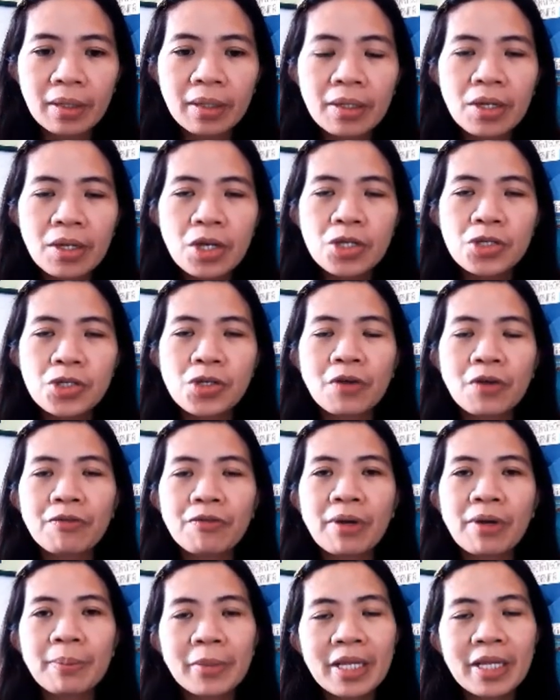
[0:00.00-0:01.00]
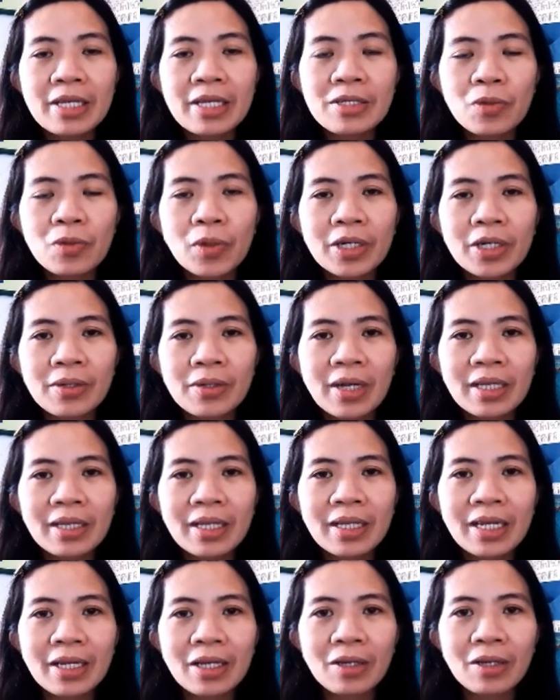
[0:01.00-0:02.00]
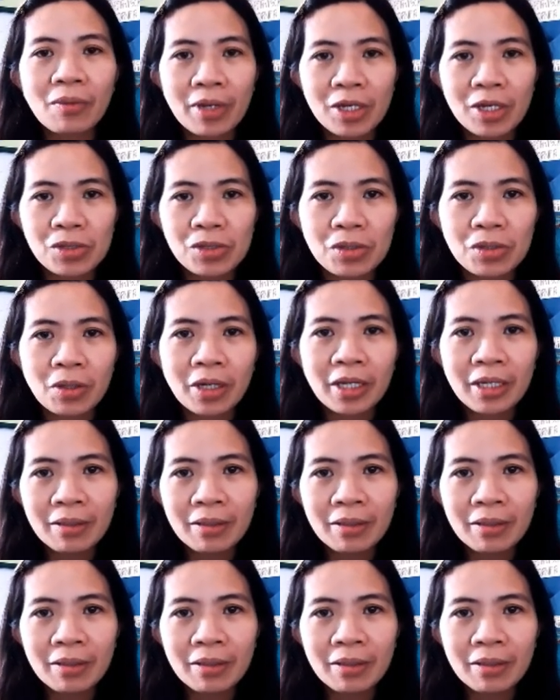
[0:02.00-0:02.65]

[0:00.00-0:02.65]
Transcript: so from this quadratic equation,